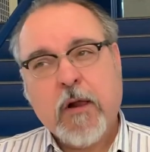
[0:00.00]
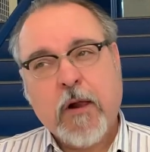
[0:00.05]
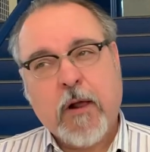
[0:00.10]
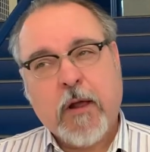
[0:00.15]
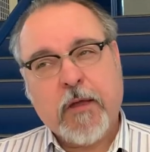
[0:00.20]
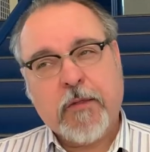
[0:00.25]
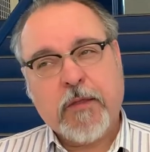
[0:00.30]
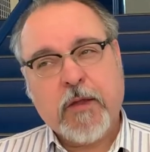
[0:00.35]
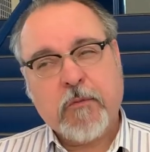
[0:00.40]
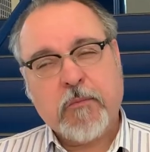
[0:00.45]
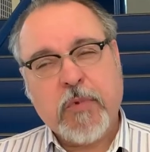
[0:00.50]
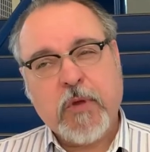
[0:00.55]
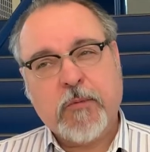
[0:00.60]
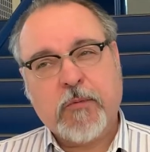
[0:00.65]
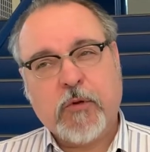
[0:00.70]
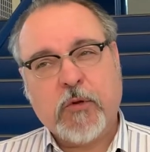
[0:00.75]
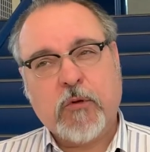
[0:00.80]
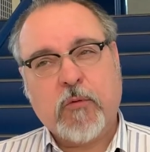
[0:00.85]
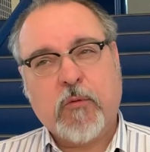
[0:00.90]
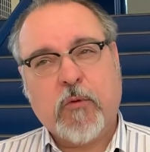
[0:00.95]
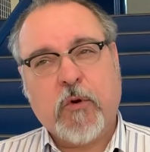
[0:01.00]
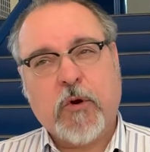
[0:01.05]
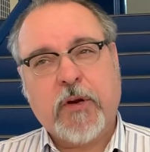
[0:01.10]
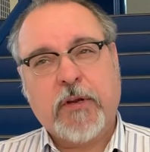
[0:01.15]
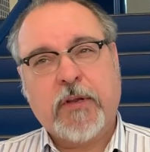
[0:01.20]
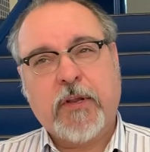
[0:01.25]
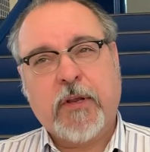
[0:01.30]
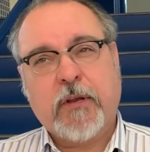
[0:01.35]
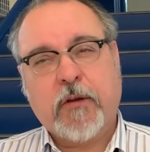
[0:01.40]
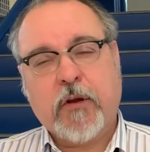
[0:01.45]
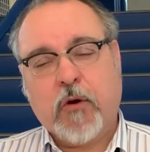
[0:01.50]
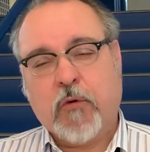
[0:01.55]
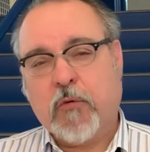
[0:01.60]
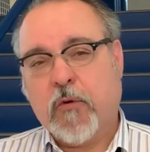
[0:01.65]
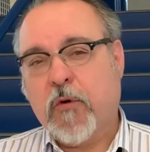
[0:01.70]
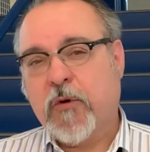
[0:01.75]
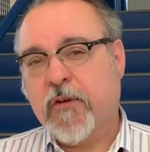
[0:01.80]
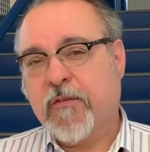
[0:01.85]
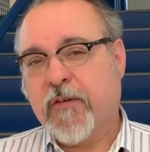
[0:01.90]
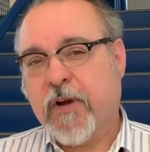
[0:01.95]
I think people are worried that
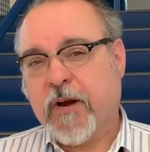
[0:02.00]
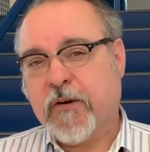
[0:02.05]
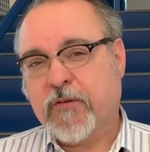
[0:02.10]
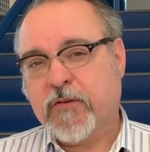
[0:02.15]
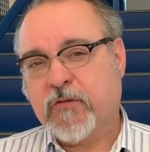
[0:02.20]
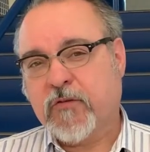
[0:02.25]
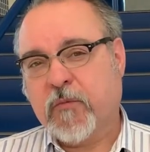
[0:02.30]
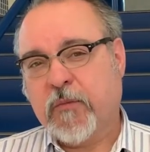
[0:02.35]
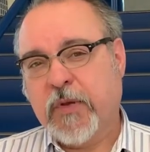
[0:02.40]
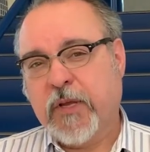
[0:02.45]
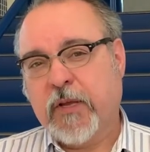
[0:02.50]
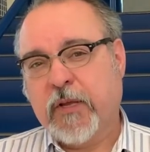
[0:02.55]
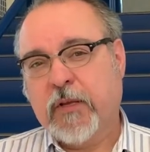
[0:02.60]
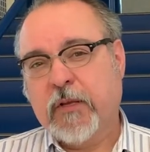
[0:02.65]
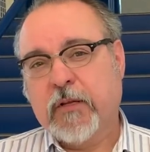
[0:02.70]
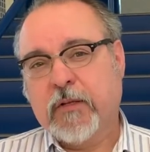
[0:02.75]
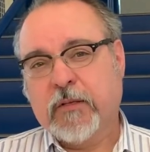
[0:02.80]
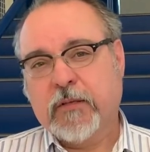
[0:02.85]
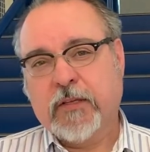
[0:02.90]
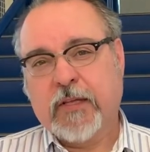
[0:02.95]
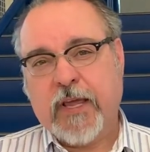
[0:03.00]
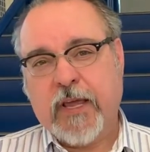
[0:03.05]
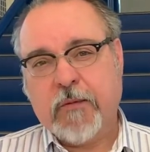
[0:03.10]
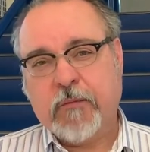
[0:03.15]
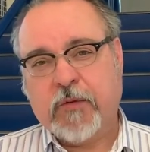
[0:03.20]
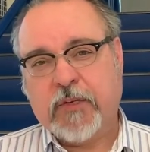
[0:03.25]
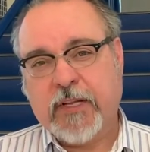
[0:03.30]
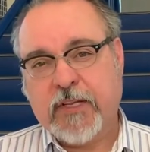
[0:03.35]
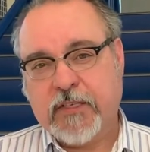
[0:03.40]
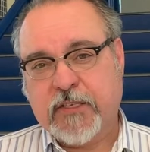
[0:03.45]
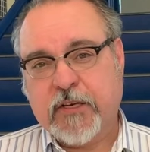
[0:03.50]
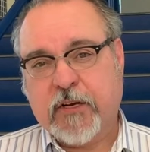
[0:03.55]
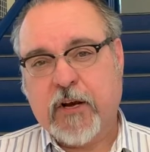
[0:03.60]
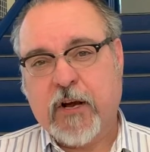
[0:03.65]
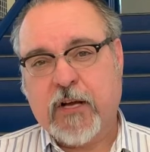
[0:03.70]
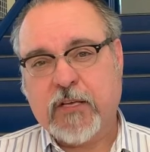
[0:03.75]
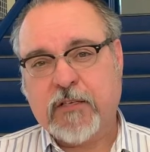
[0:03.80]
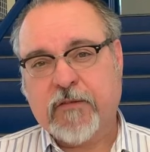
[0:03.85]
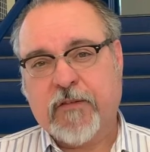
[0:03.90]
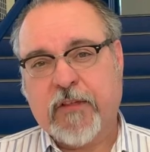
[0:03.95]
coronavirus will be labeled as the
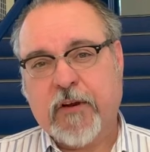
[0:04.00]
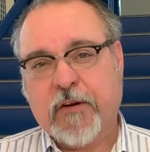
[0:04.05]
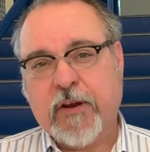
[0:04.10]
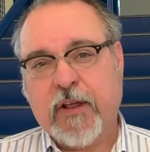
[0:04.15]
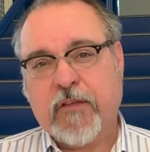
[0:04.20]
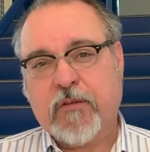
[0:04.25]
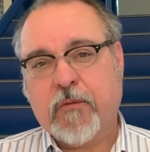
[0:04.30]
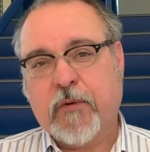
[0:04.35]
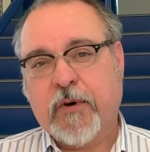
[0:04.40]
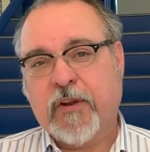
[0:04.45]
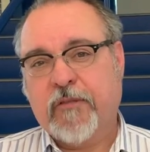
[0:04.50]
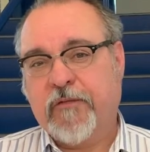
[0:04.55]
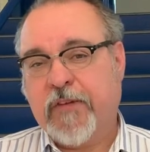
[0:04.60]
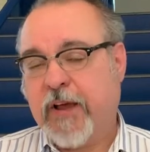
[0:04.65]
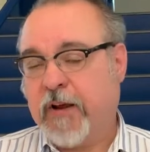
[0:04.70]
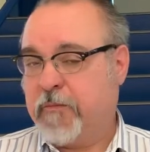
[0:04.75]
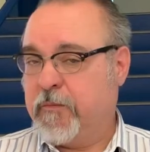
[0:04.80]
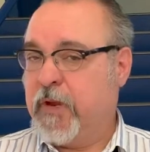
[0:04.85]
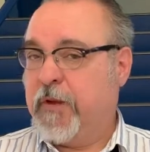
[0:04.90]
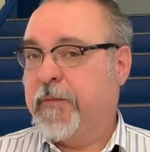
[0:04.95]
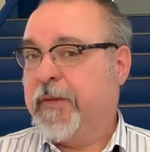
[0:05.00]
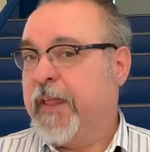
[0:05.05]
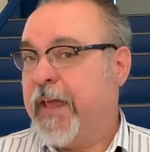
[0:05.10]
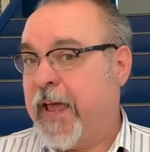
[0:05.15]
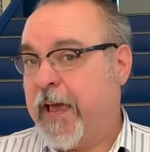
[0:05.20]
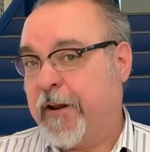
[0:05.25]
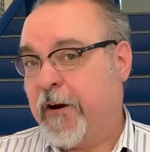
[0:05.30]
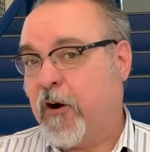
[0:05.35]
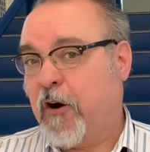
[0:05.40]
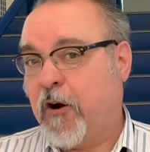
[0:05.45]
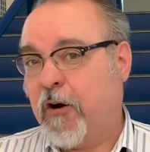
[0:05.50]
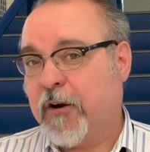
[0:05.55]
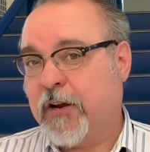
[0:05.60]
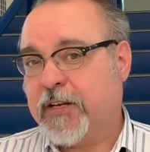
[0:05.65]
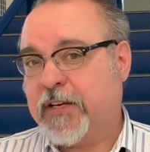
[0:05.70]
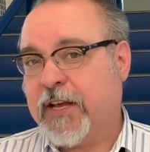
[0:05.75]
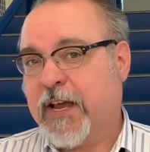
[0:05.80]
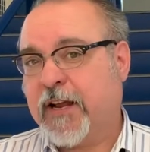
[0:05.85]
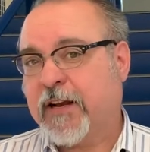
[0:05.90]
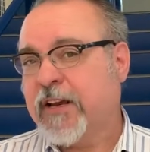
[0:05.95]
cause of their death when in fact maybe they had a heart
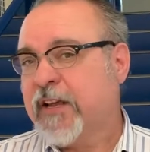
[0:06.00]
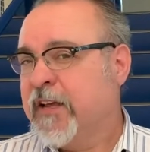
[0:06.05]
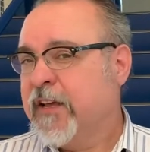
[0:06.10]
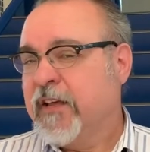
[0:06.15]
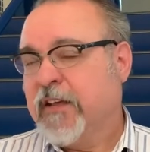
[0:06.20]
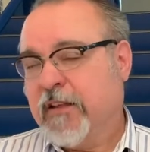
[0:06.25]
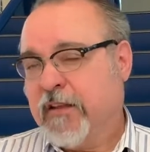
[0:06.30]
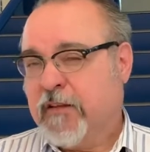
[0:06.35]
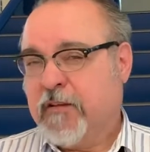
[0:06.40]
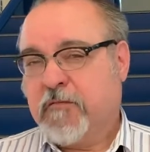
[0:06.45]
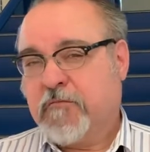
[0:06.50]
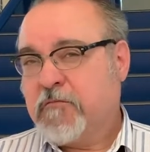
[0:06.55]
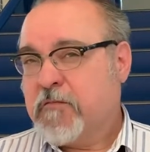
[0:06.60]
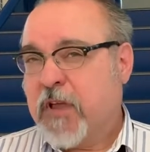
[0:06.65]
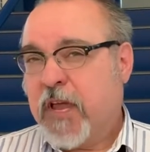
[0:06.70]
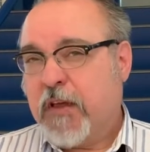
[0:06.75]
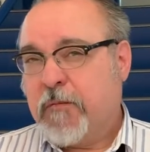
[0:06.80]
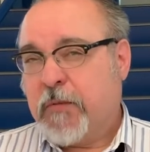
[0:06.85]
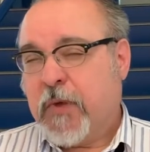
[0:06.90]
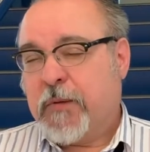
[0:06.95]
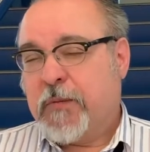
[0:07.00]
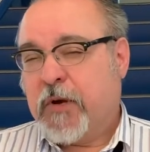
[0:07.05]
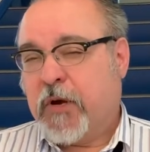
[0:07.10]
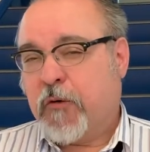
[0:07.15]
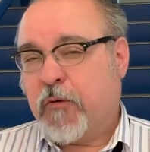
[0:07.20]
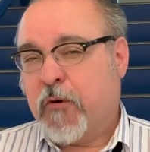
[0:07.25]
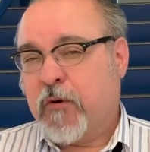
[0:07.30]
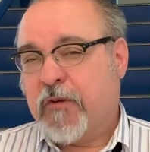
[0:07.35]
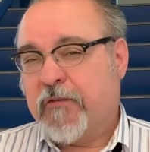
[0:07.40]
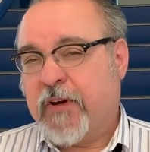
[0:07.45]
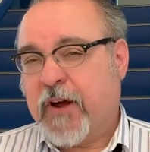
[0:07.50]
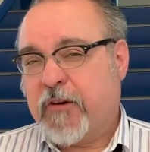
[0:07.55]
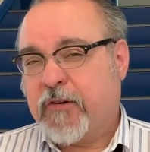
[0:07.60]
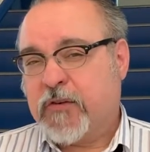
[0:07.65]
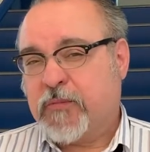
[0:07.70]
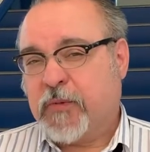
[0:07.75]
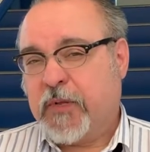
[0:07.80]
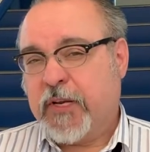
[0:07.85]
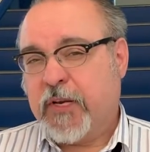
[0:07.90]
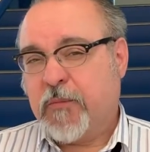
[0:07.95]
attack and maybe coronavirus
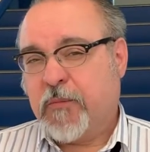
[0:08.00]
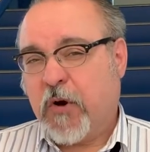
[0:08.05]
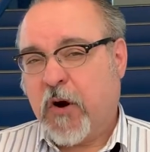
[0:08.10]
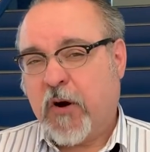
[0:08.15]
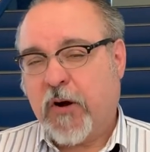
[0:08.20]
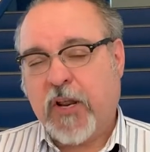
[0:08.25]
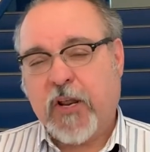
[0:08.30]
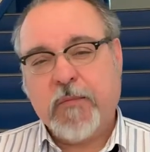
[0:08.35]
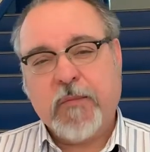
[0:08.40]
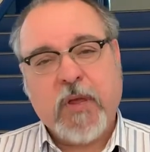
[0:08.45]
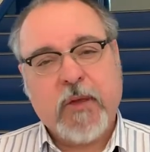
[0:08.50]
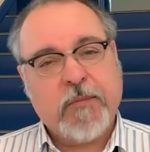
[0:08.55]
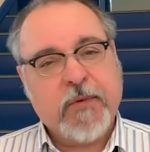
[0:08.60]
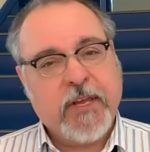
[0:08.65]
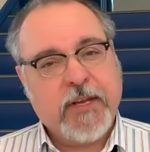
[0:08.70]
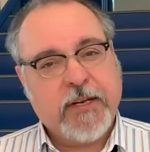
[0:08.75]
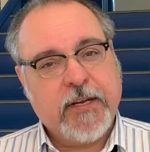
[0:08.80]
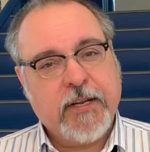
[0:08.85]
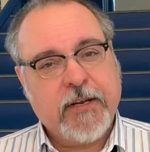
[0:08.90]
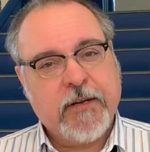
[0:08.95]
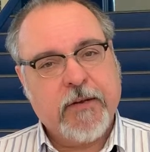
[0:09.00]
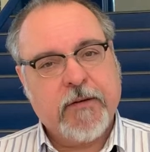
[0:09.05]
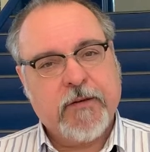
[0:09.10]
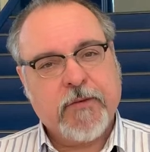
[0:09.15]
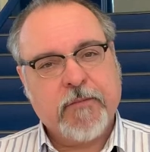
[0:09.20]
played a part and maybe it didn't.